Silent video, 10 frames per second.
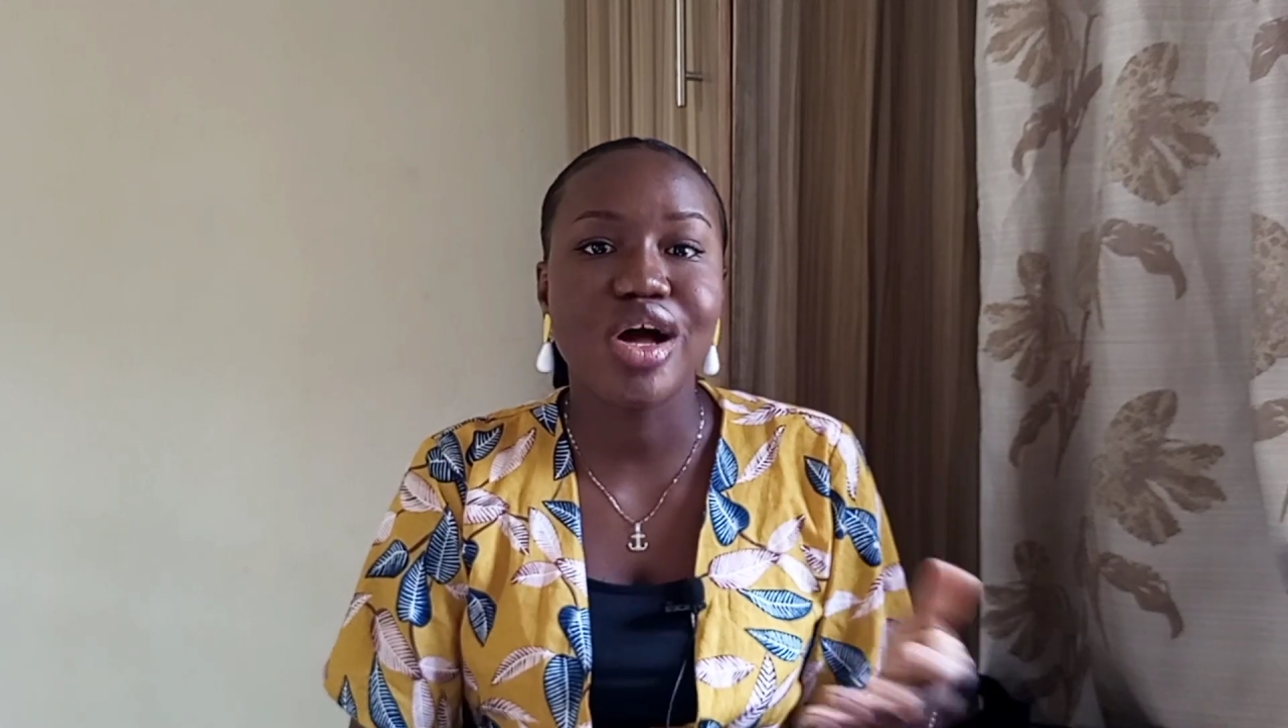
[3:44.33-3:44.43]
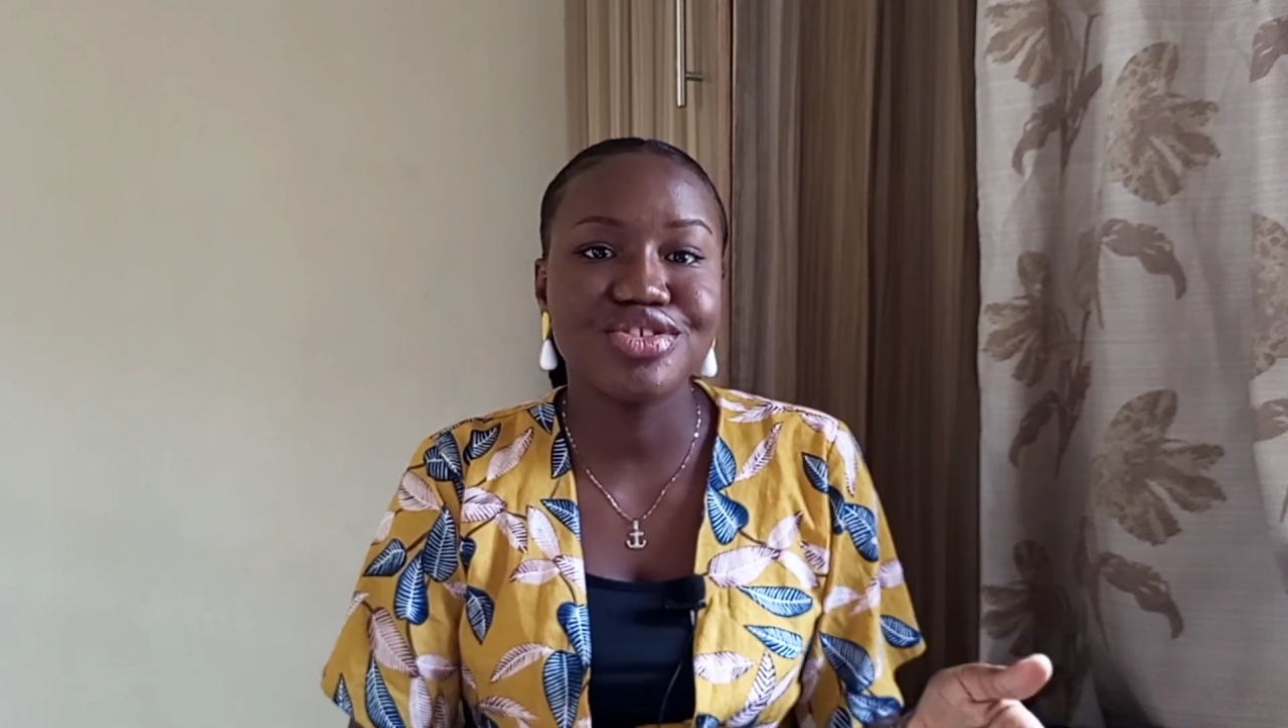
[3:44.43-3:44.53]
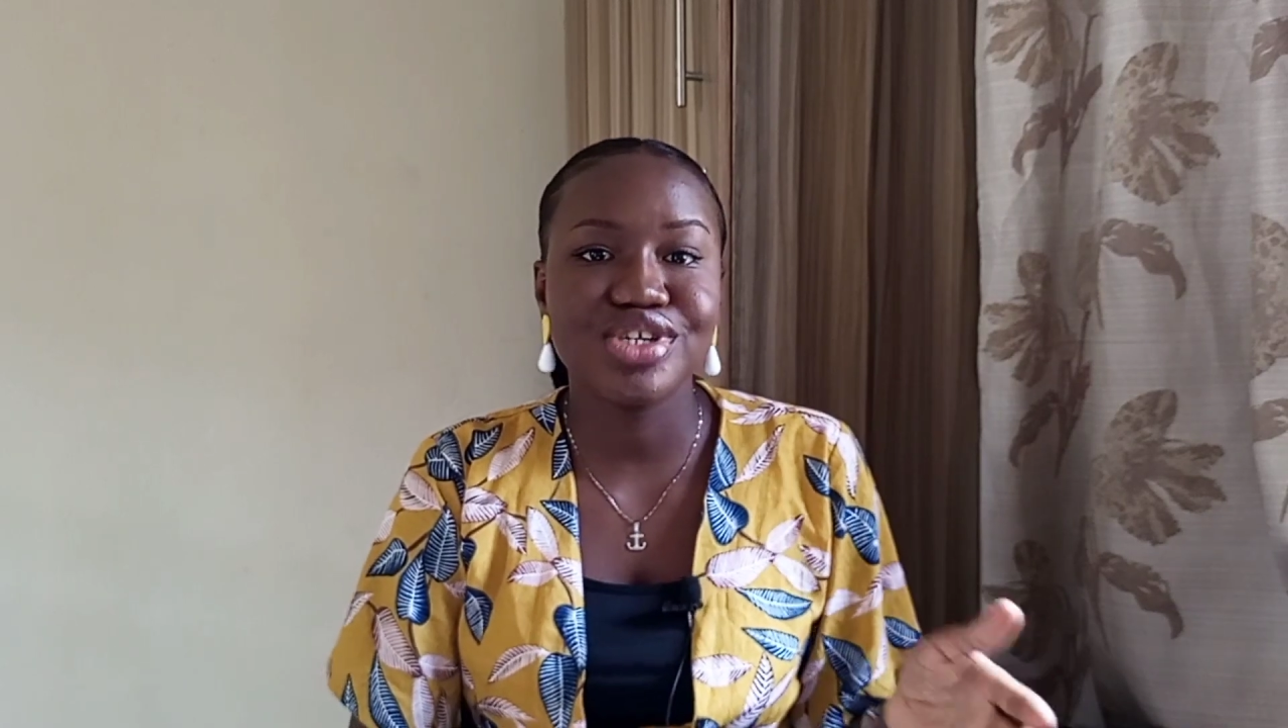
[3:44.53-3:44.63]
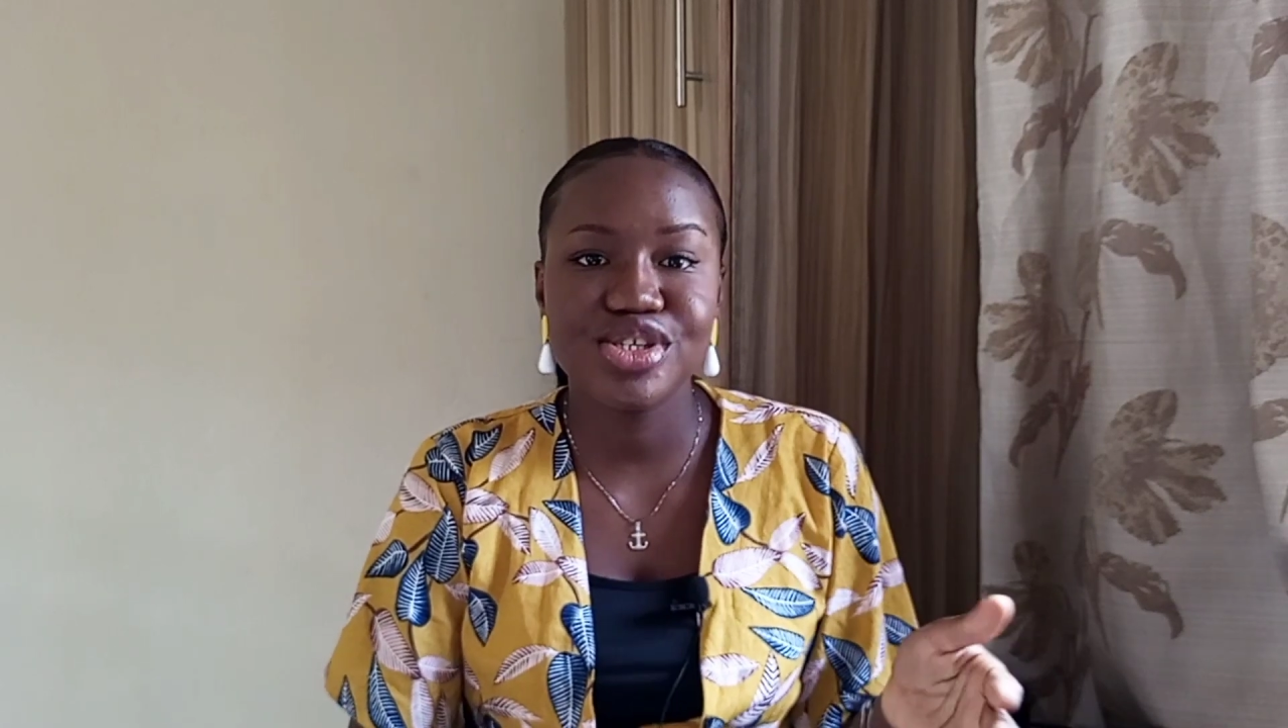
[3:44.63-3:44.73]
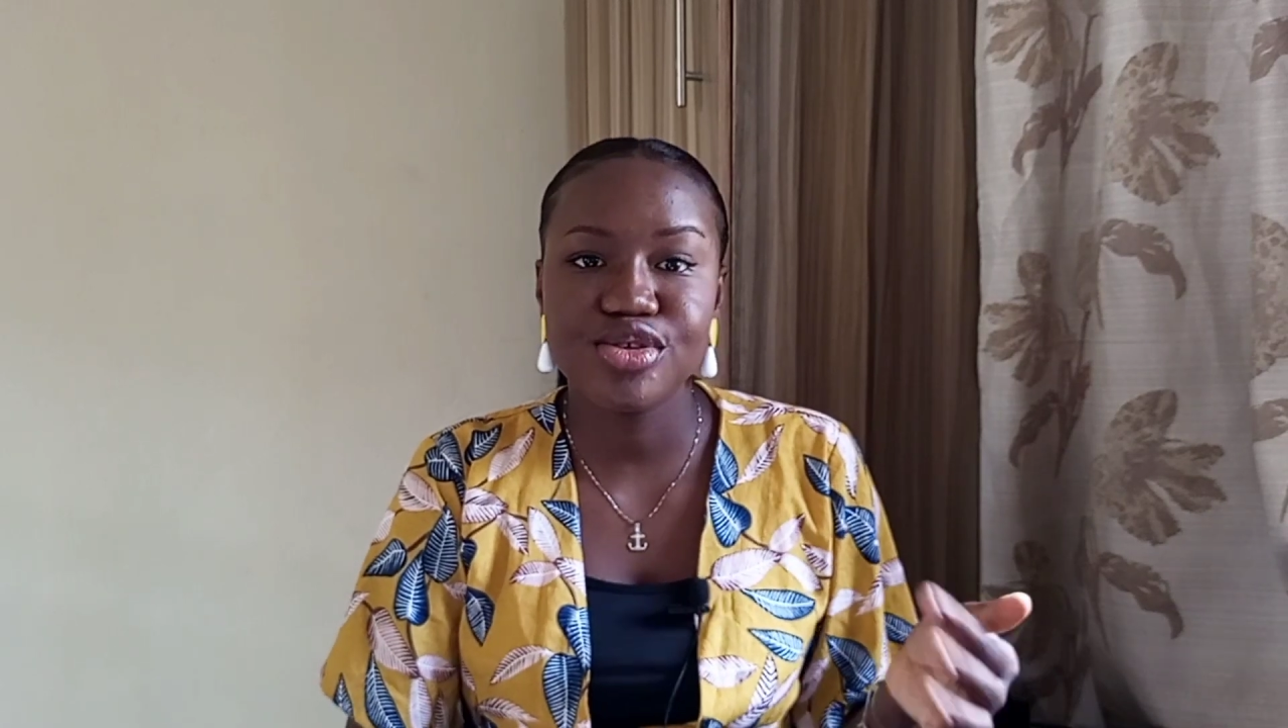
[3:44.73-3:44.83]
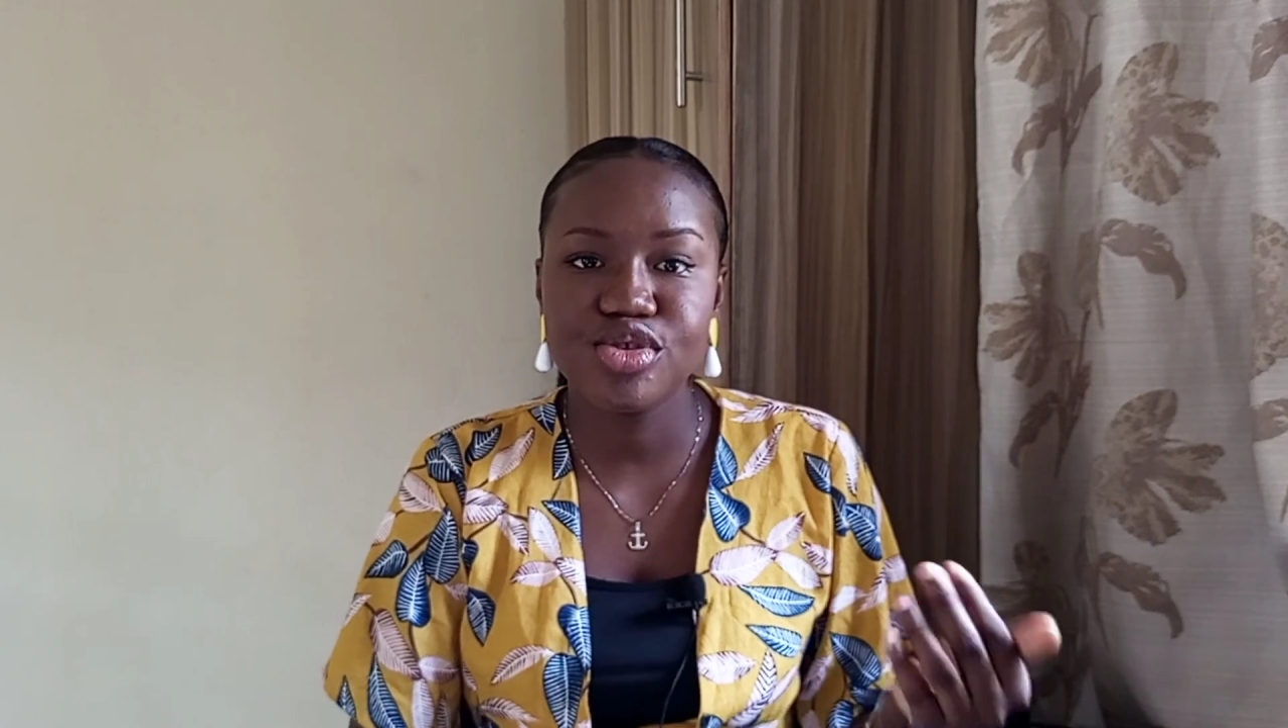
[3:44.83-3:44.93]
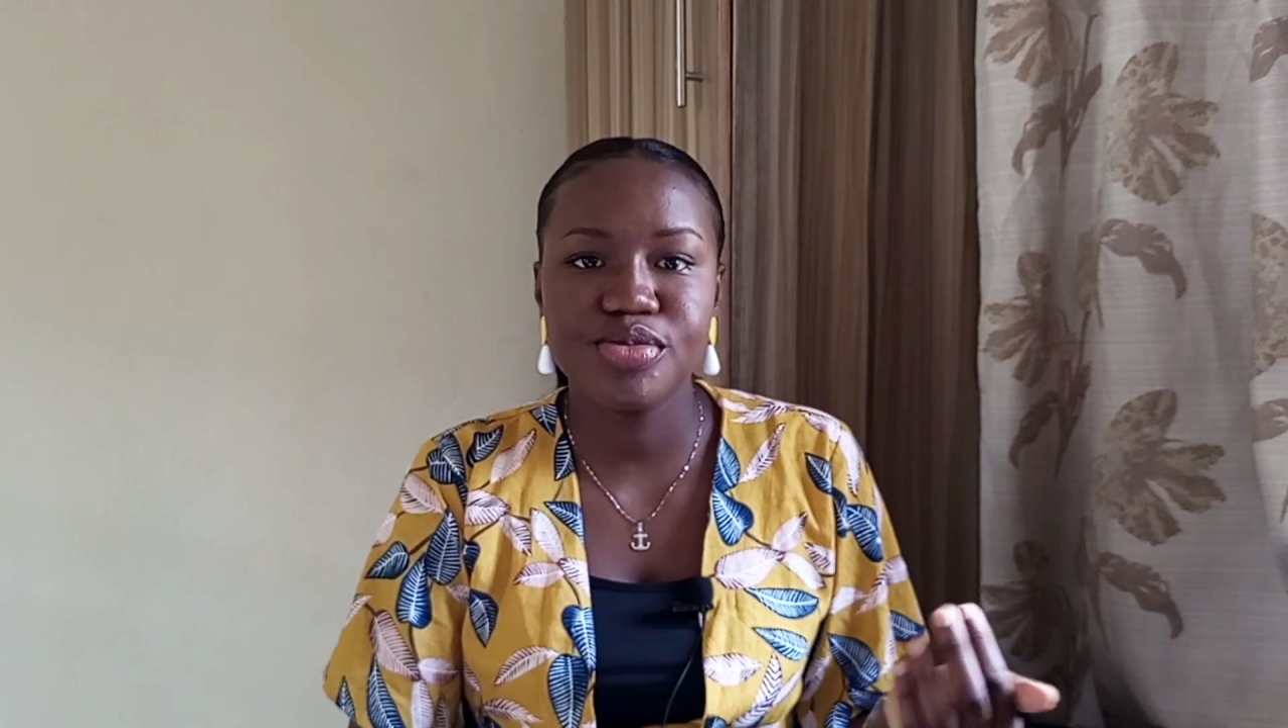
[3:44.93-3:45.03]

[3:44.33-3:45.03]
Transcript: address it to,